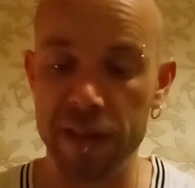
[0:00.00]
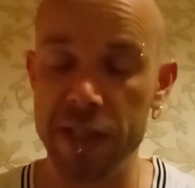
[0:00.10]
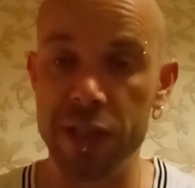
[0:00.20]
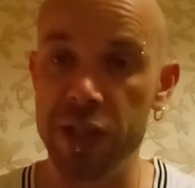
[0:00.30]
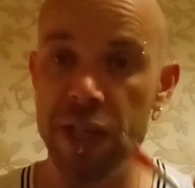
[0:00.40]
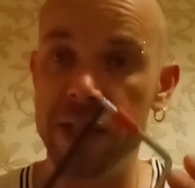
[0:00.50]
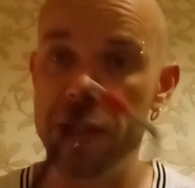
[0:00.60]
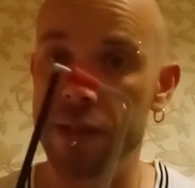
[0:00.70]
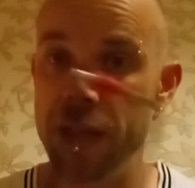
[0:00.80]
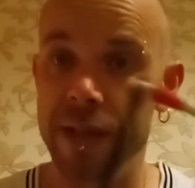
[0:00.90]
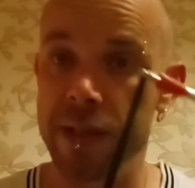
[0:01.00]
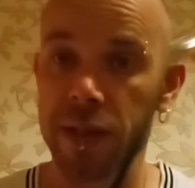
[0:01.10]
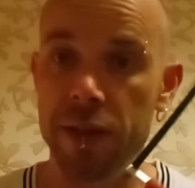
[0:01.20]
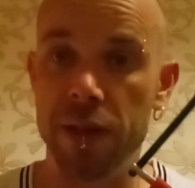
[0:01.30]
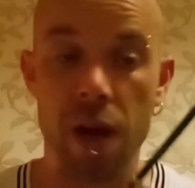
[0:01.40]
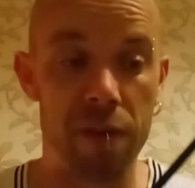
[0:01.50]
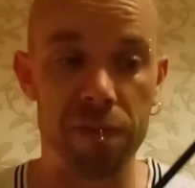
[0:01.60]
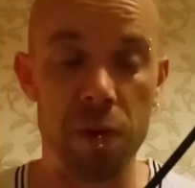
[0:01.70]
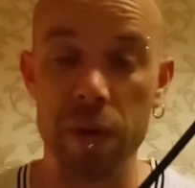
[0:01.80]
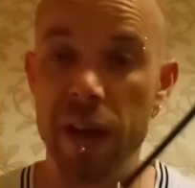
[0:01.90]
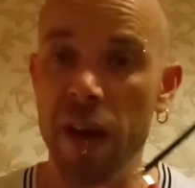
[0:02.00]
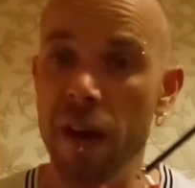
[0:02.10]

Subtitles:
you can't fault it.